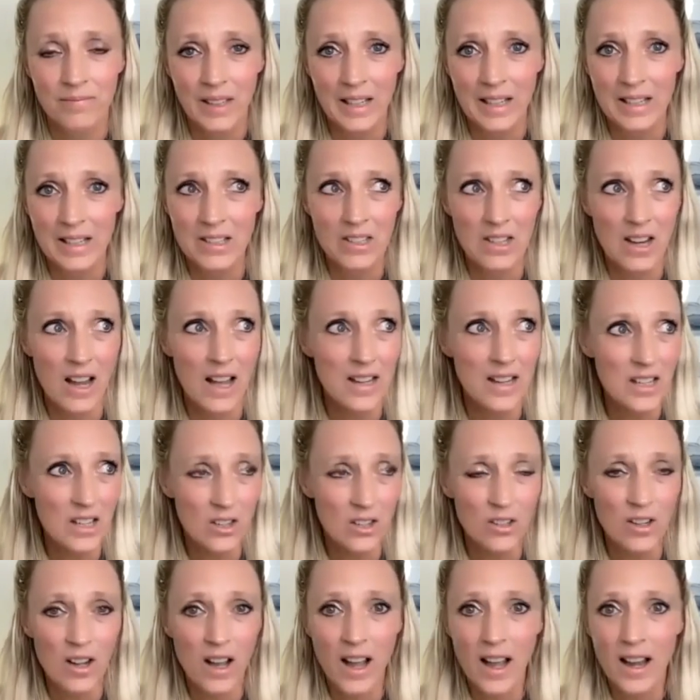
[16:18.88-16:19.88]
It is not
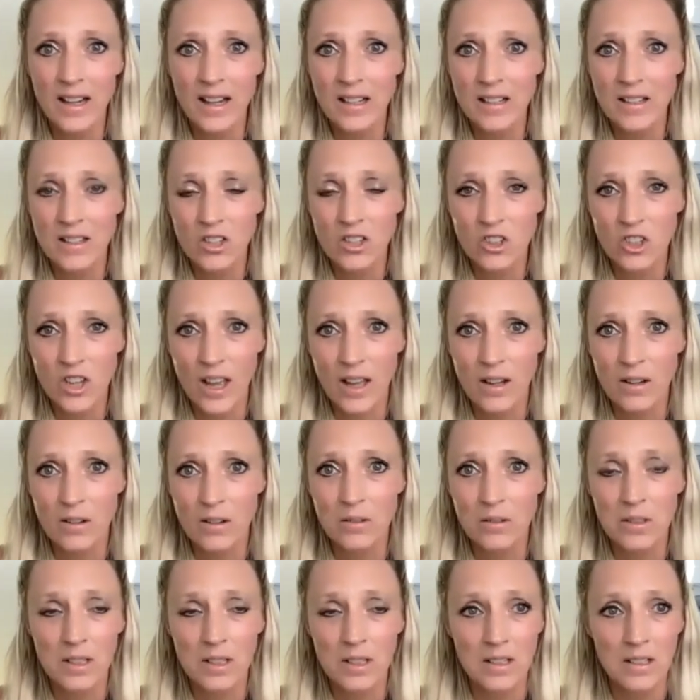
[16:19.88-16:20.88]
here to hide in the
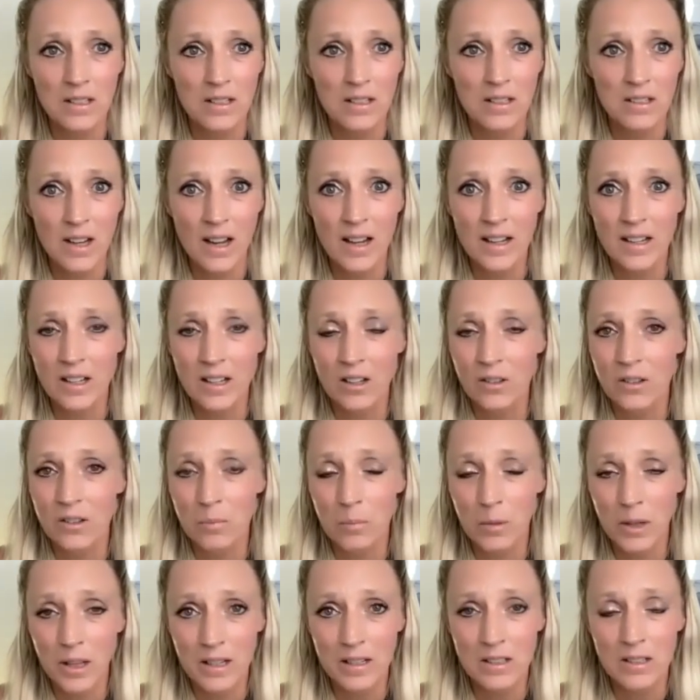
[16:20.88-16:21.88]
shadows and it is not here to
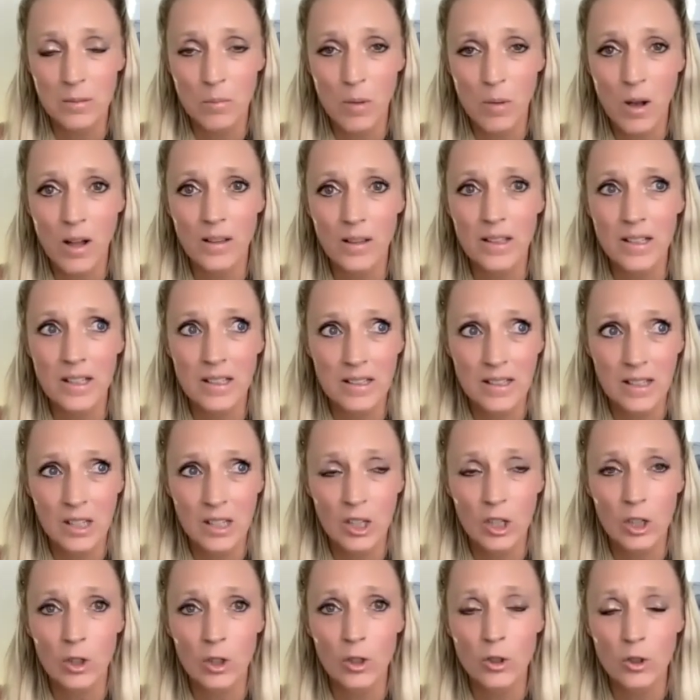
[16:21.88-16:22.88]
play small. It is
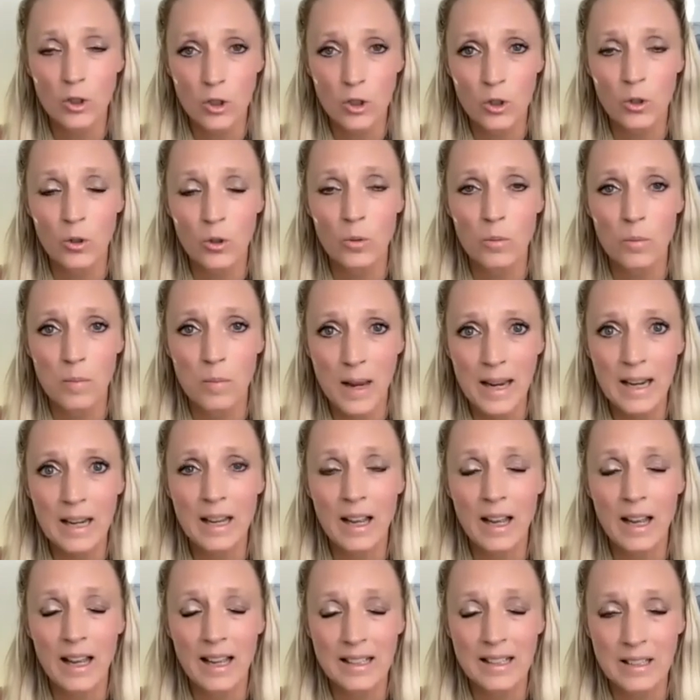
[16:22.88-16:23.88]
here to
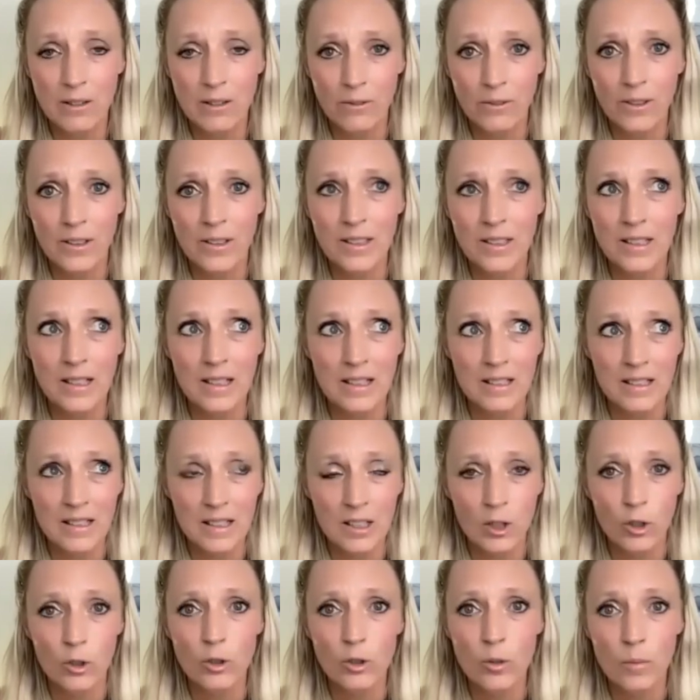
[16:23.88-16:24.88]
make a difference. It is
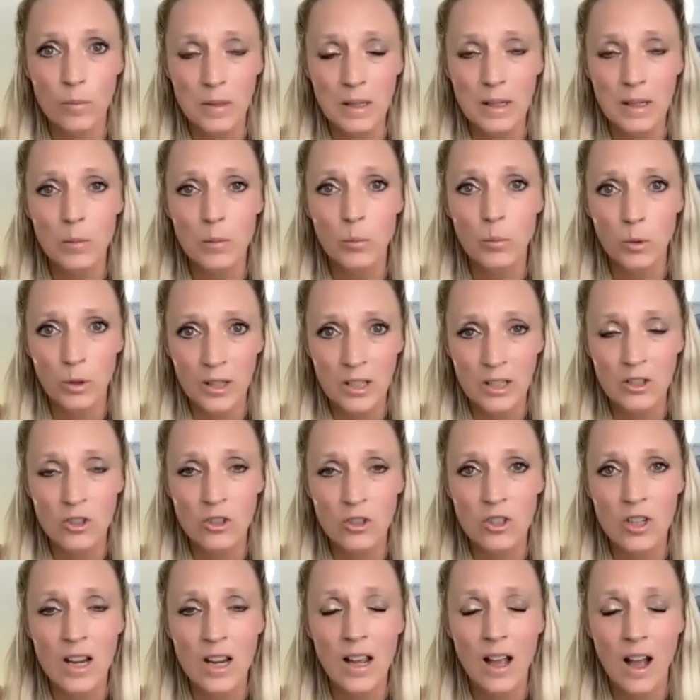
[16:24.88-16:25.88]
here to be a
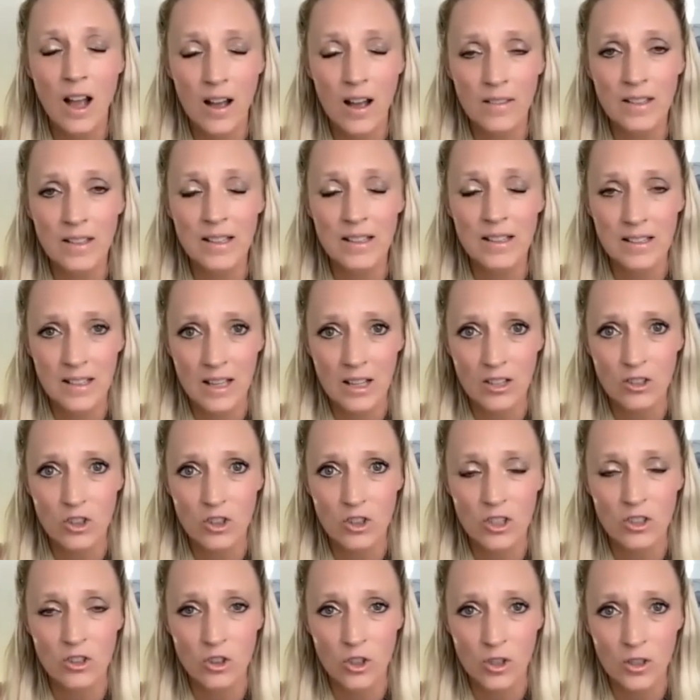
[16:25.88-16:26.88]
bridge on the
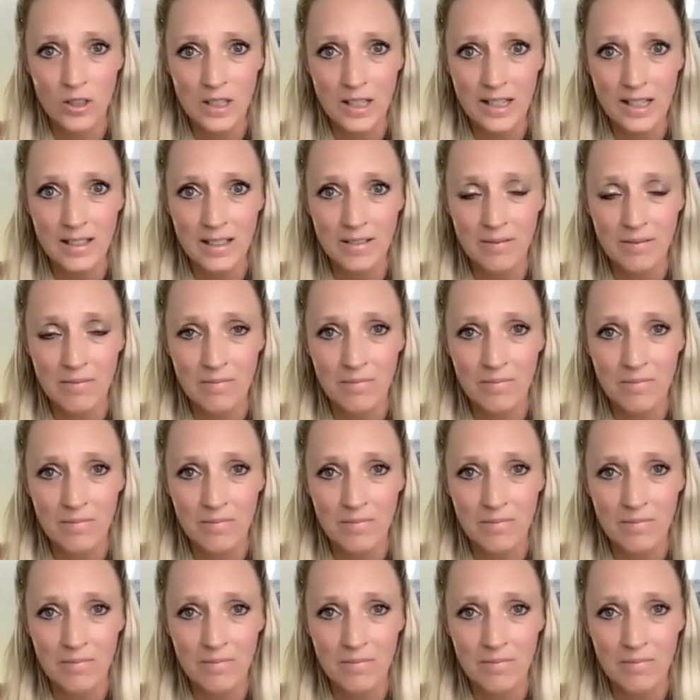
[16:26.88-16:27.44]
ascension journey